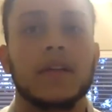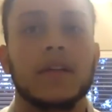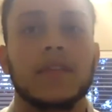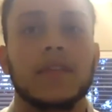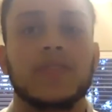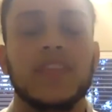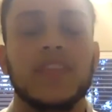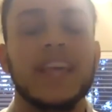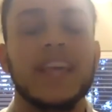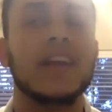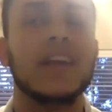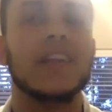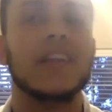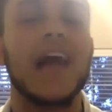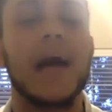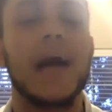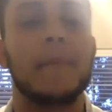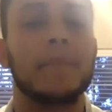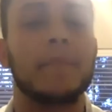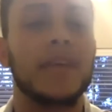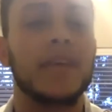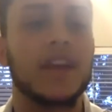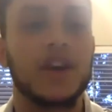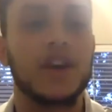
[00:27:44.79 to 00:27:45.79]
Think a
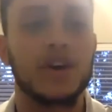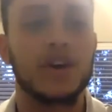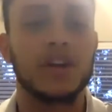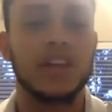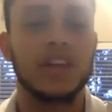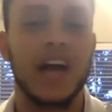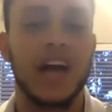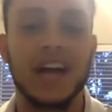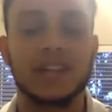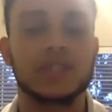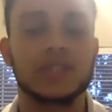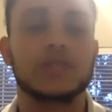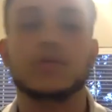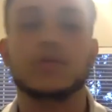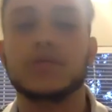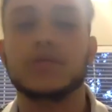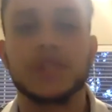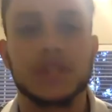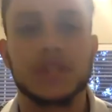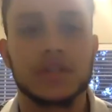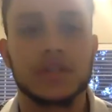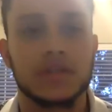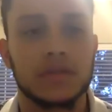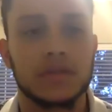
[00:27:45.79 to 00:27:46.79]
lot bigger, a lot
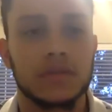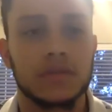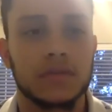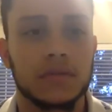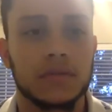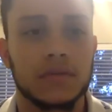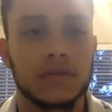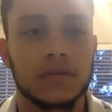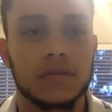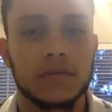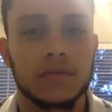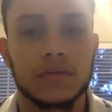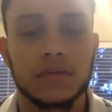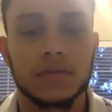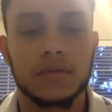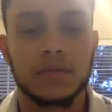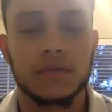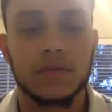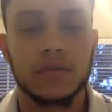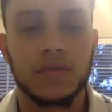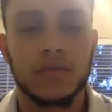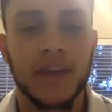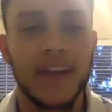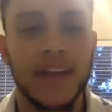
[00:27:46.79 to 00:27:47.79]
sooner.
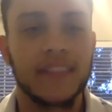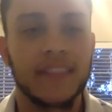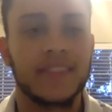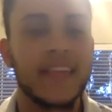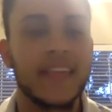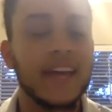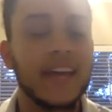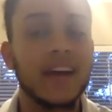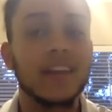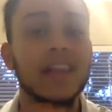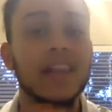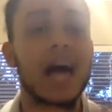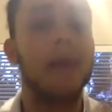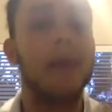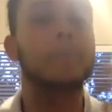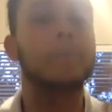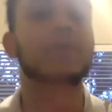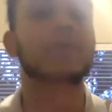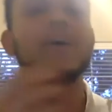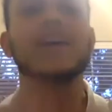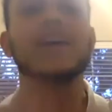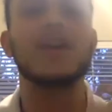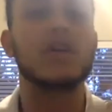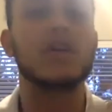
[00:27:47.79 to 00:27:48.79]
Right? Think a lot
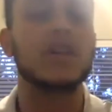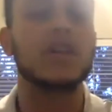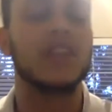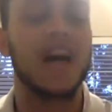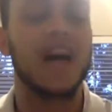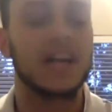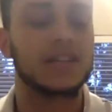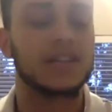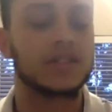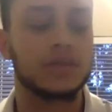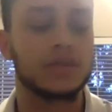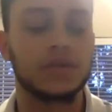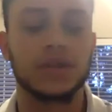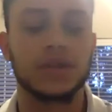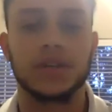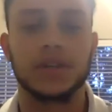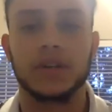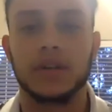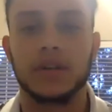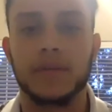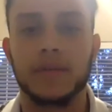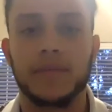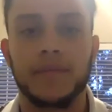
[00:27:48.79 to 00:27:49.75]
bigger, a lot sooner.